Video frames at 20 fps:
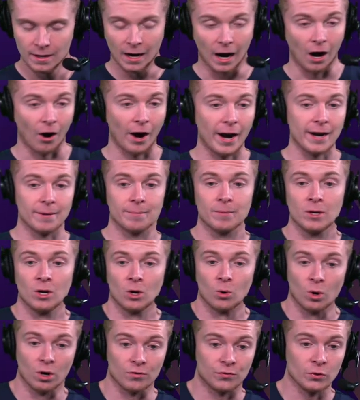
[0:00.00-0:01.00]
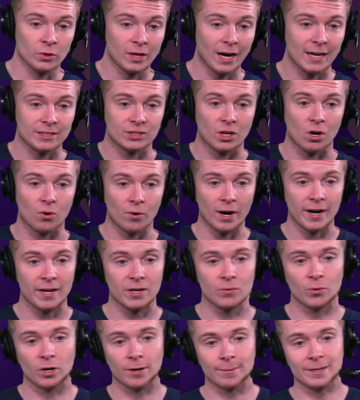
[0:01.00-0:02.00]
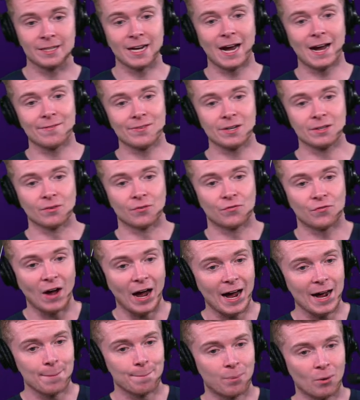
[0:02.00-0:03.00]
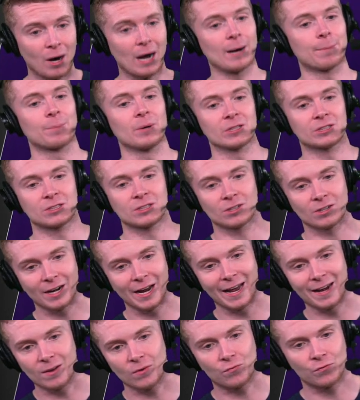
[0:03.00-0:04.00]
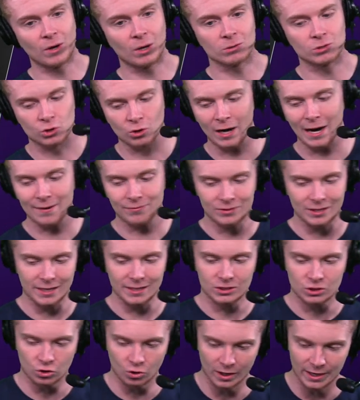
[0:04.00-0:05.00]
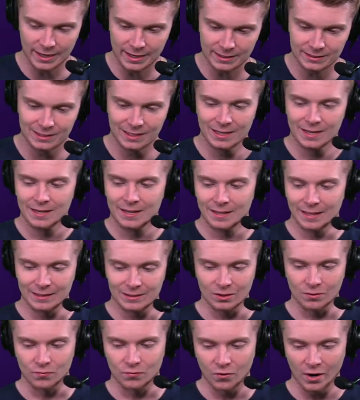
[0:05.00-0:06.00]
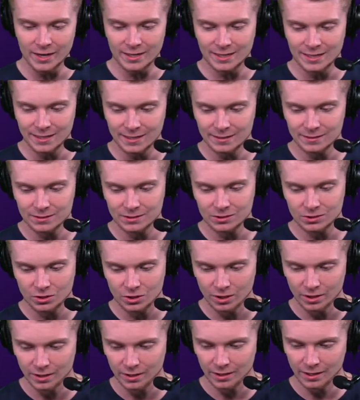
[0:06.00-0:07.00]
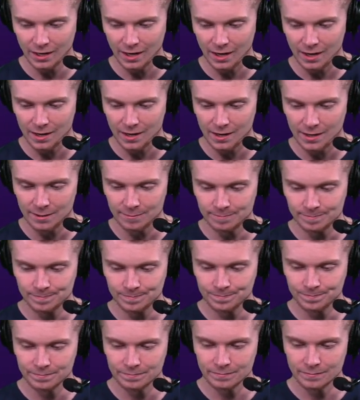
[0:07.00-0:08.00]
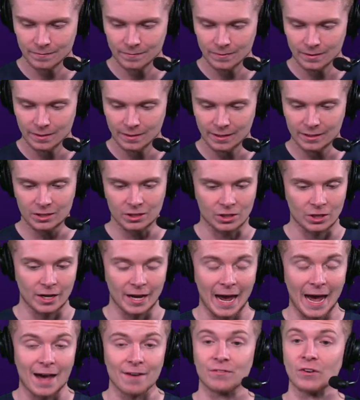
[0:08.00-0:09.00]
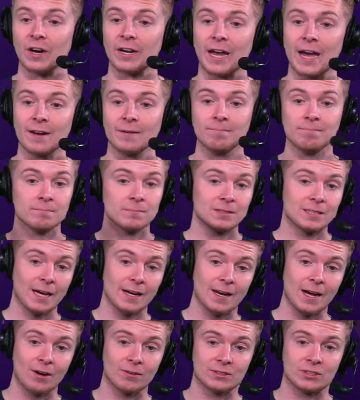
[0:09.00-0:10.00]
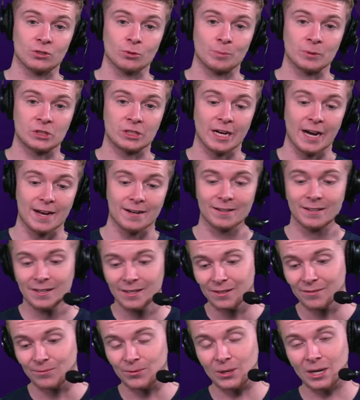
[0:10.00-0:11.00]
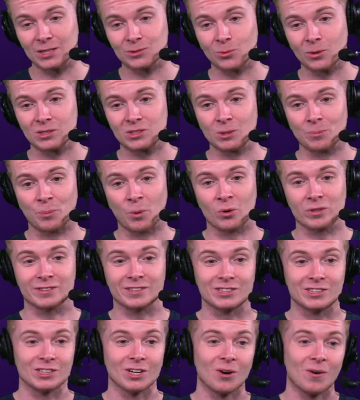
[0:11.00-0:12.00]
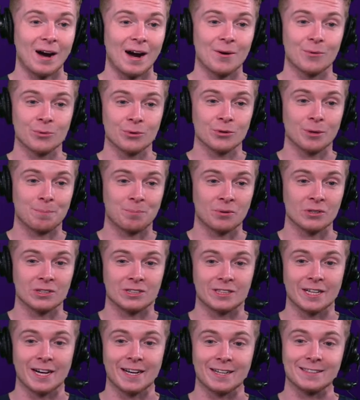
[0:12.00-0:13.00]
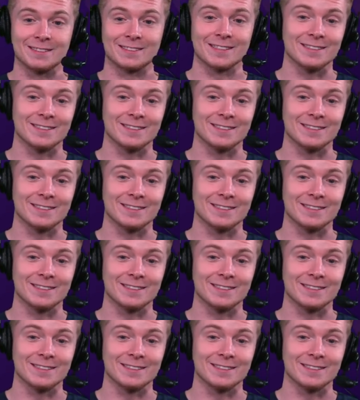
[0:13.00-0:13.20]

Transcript: All right. Well, if you guys are ready, we're gonna be diving into five blockbuster NFL draft day trades that the Vikings could um that they could have. Again, ten dollars super chat. If you guys want to support the show, I would really appreciate it.